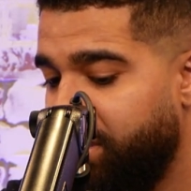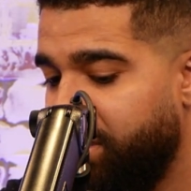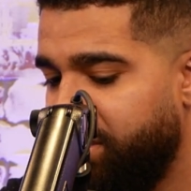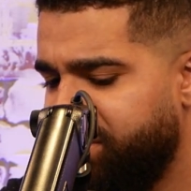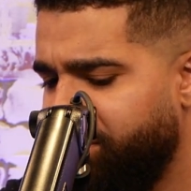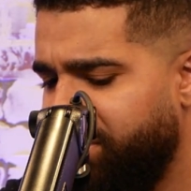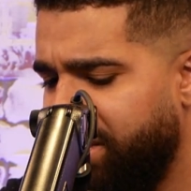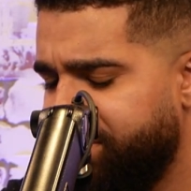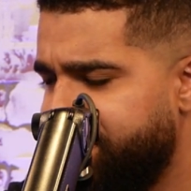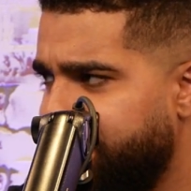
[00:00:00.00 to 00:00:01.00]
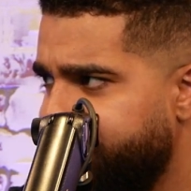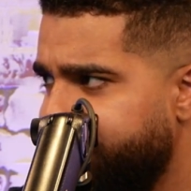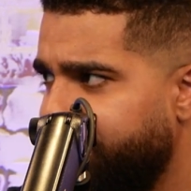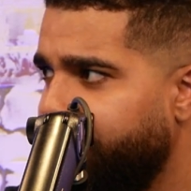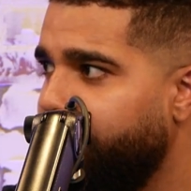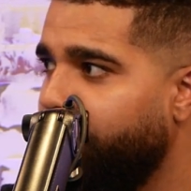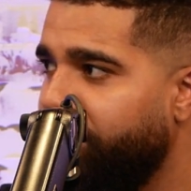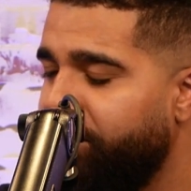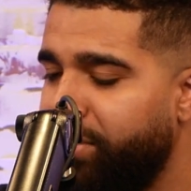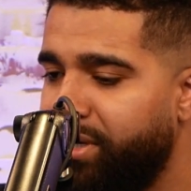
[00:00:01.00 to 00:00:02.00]
something that was necessary in
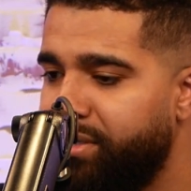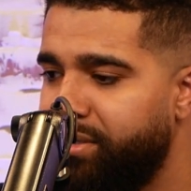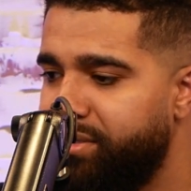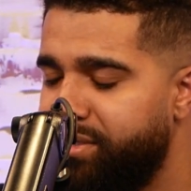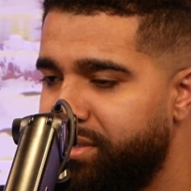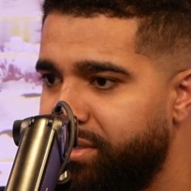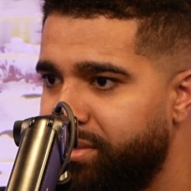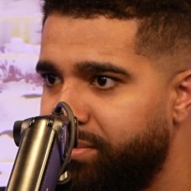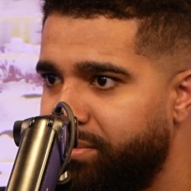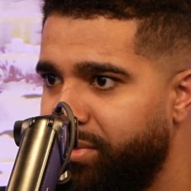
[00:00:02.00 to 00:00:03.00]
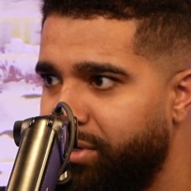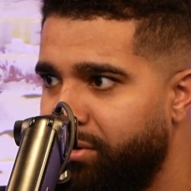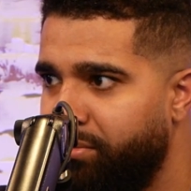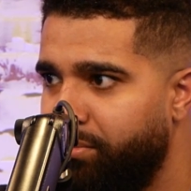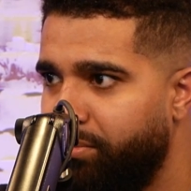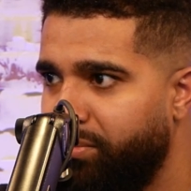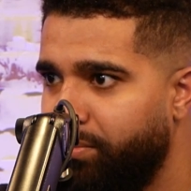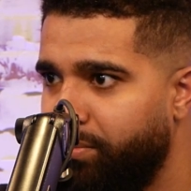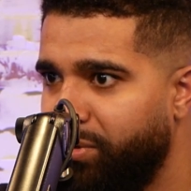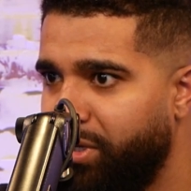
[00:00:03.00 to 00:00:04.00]
order for me to you know,
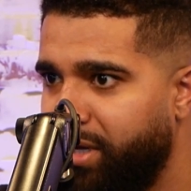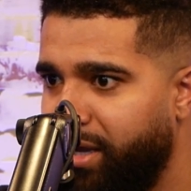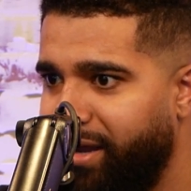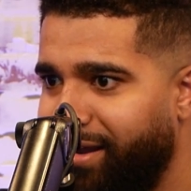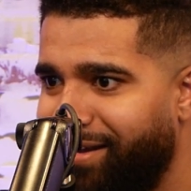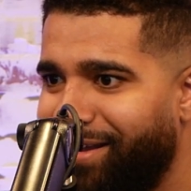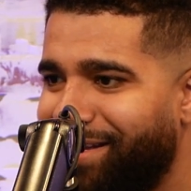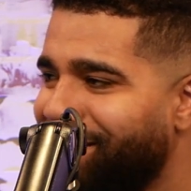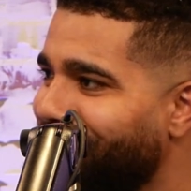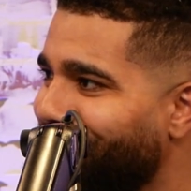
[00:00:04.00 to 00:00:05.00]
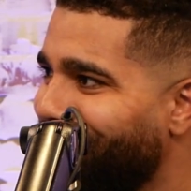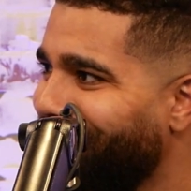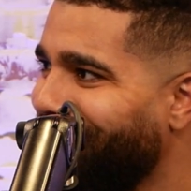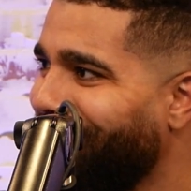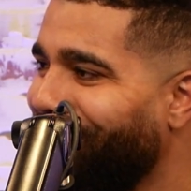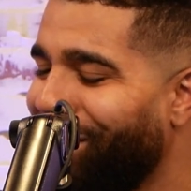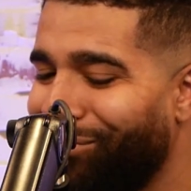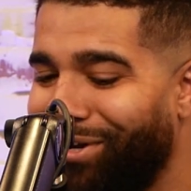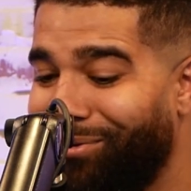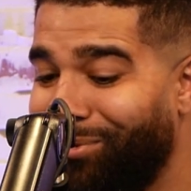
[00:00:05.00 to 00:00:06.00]
look at deals and
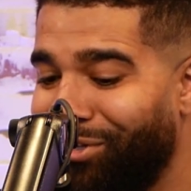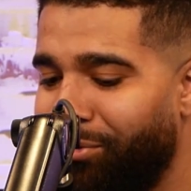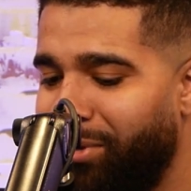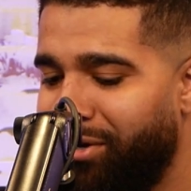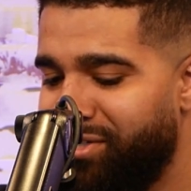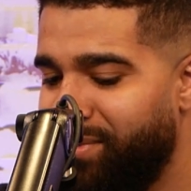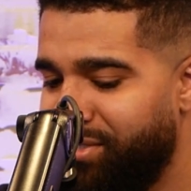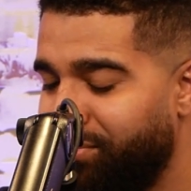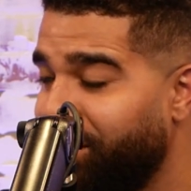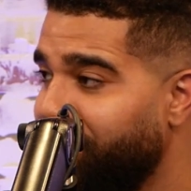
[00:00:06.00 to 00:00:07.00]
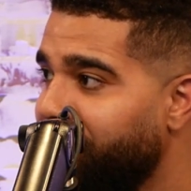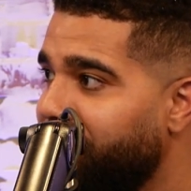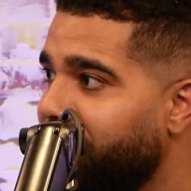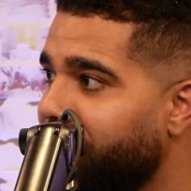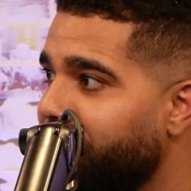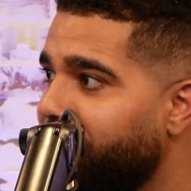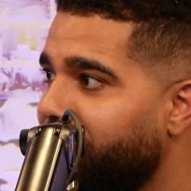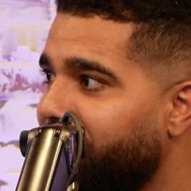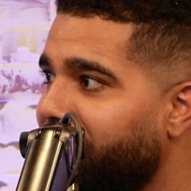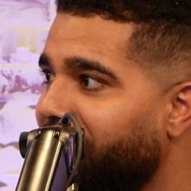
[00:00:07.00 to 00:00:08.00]
evaluate them a little better, especially when you're
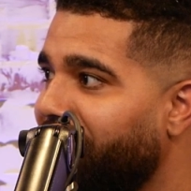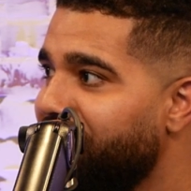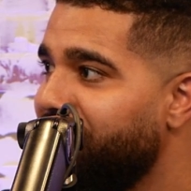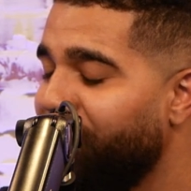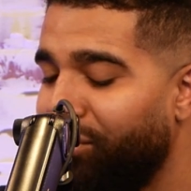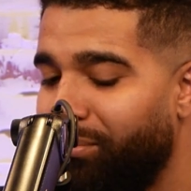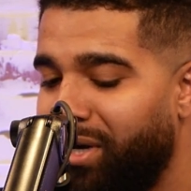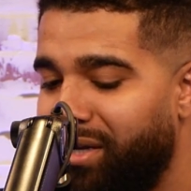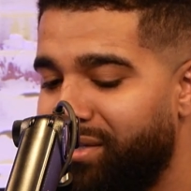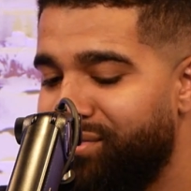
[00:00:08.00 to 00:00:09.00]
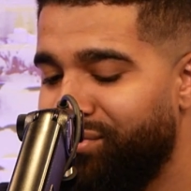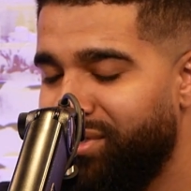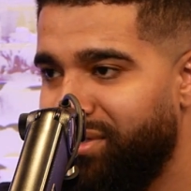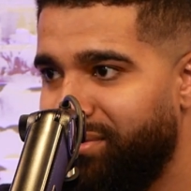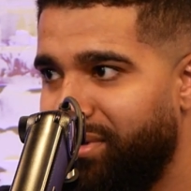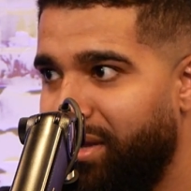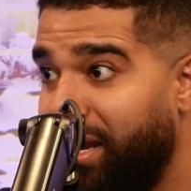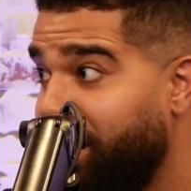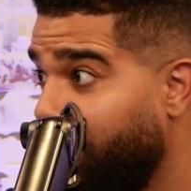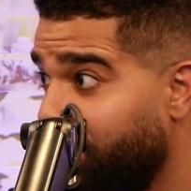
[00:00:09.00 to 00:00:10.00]
investing your own money into it
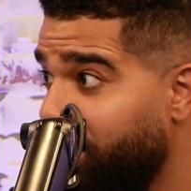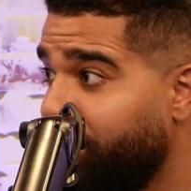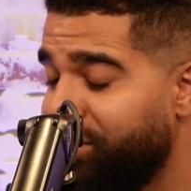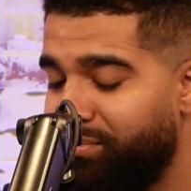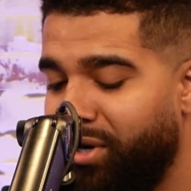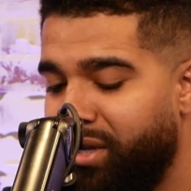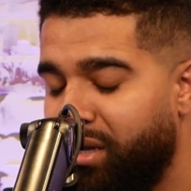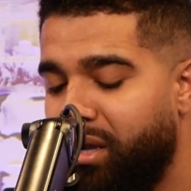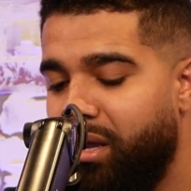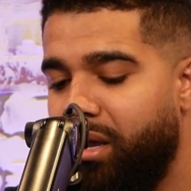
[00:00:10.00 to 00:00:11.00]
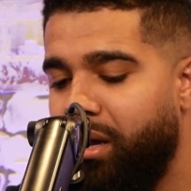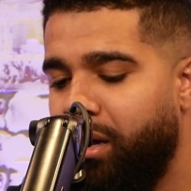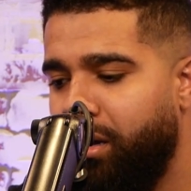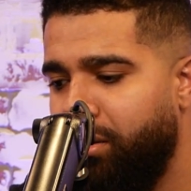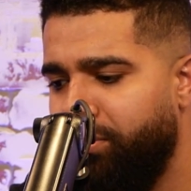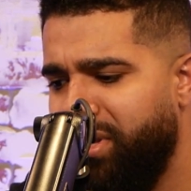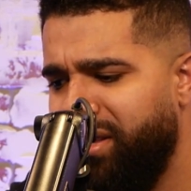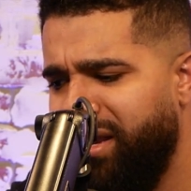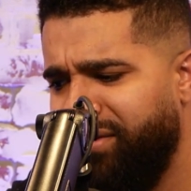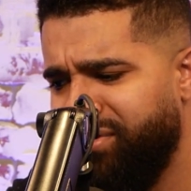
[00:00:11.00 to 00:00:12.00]
and other people's money. And
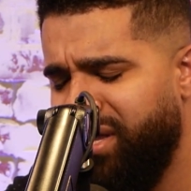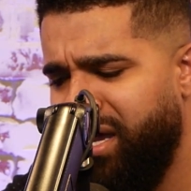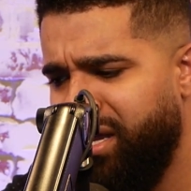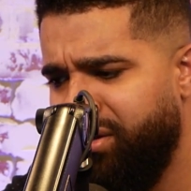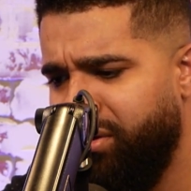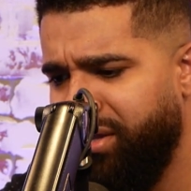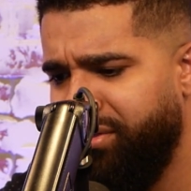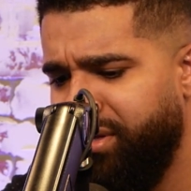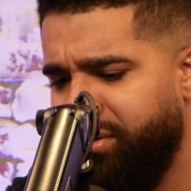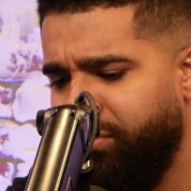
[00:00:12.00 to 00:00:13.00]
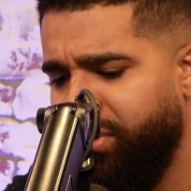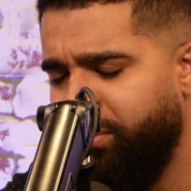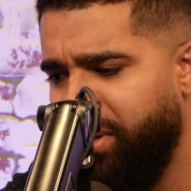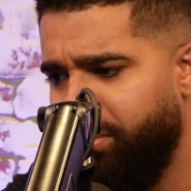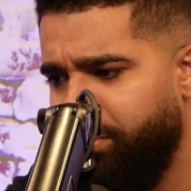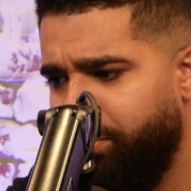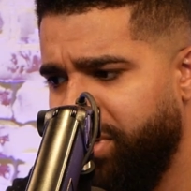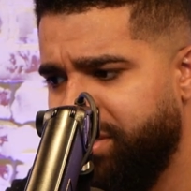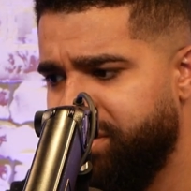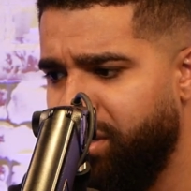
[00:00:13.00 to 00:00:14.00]
then after that, you know, I think one of my
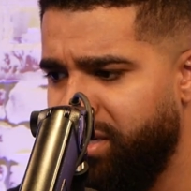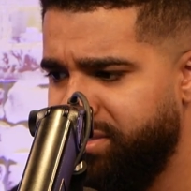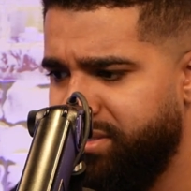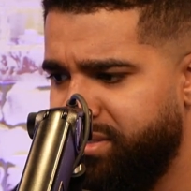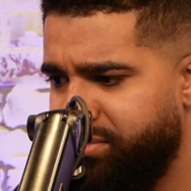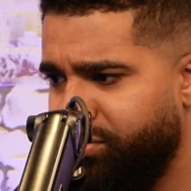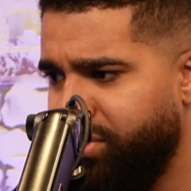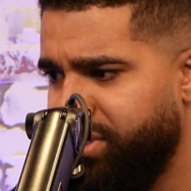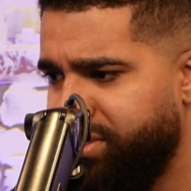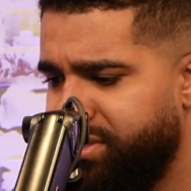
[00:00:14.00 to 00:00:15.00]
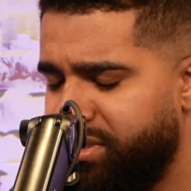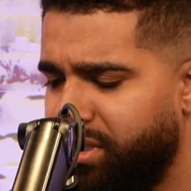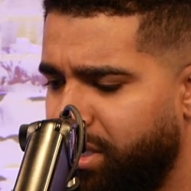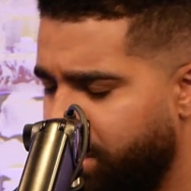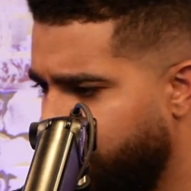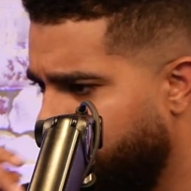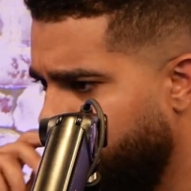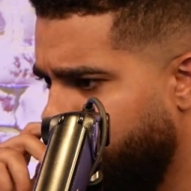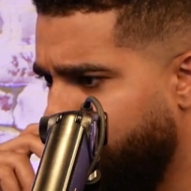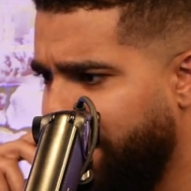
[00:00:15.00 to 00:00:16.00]
biggest losses was
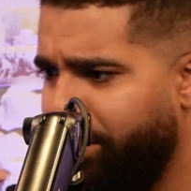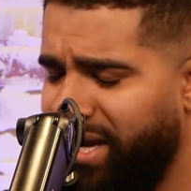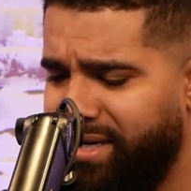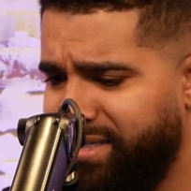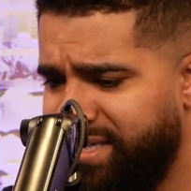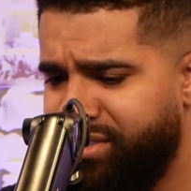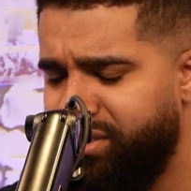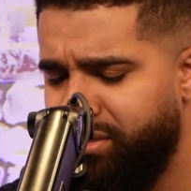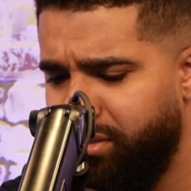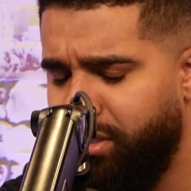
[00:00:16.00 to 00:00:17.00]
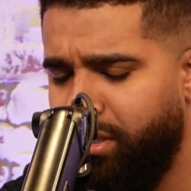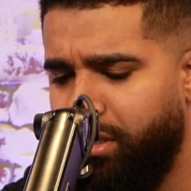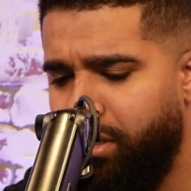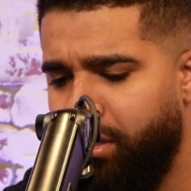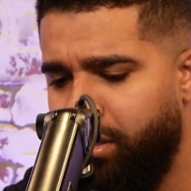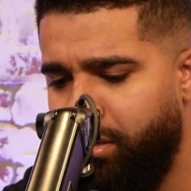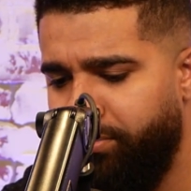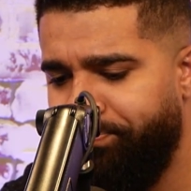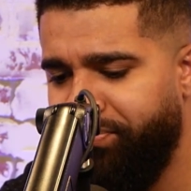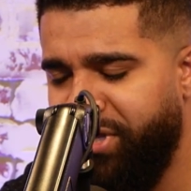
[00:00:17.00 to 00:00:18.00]
not paying attention.
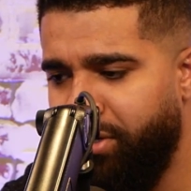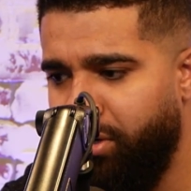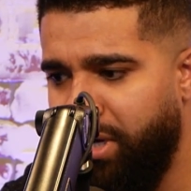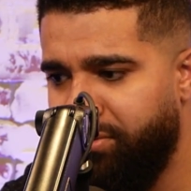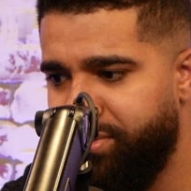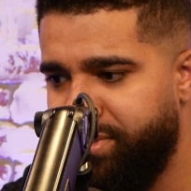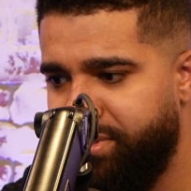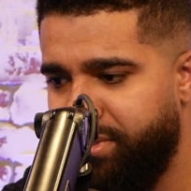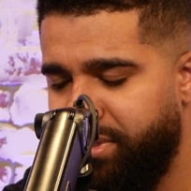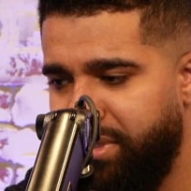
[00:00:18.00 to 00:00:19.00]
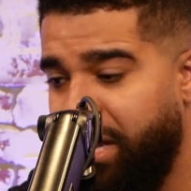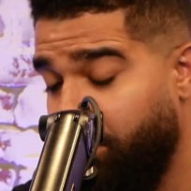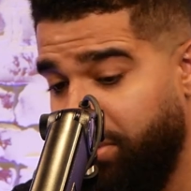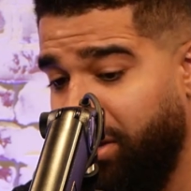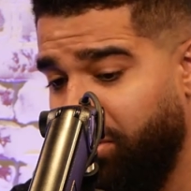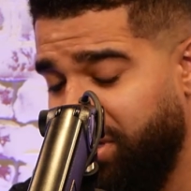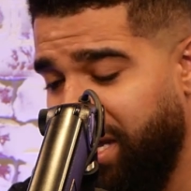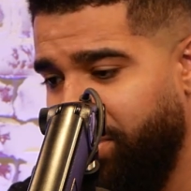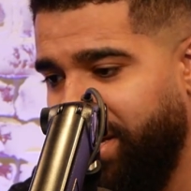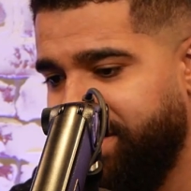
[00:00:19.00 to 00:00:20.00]
You know, I was not only
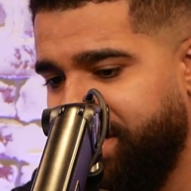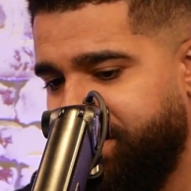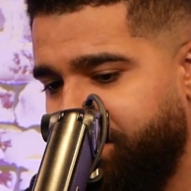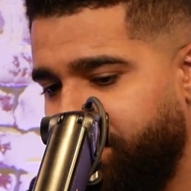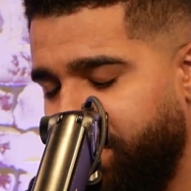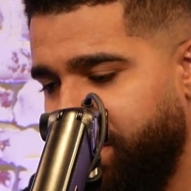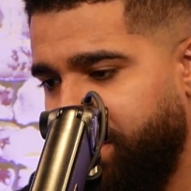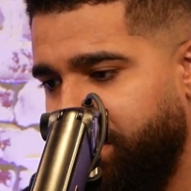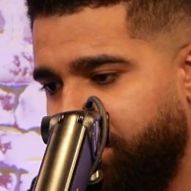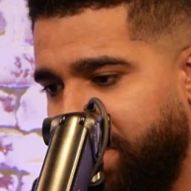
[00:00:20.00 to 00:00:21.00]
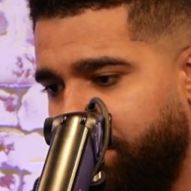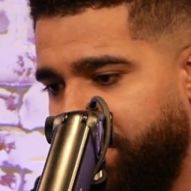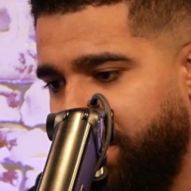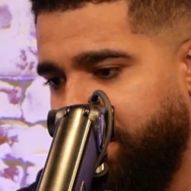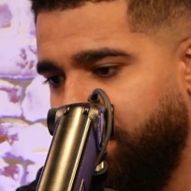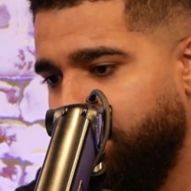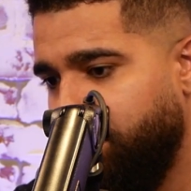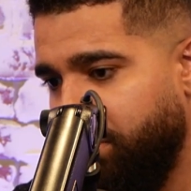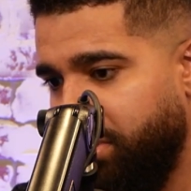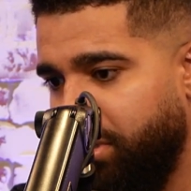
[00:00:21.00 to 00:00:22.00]
not paying attention, but, you know, not being,
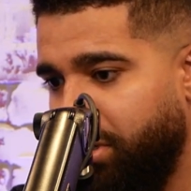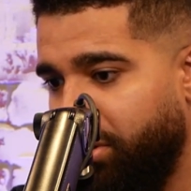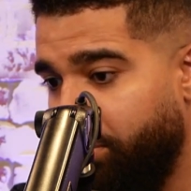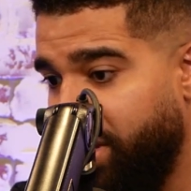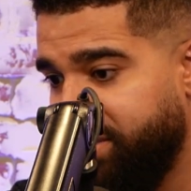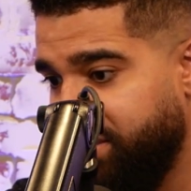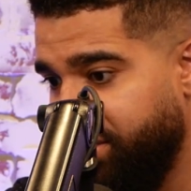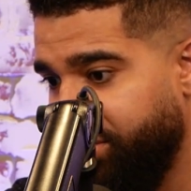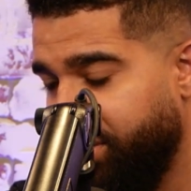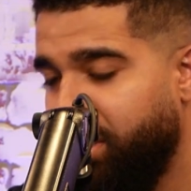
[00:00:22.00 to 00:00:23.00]
you know, the best leader.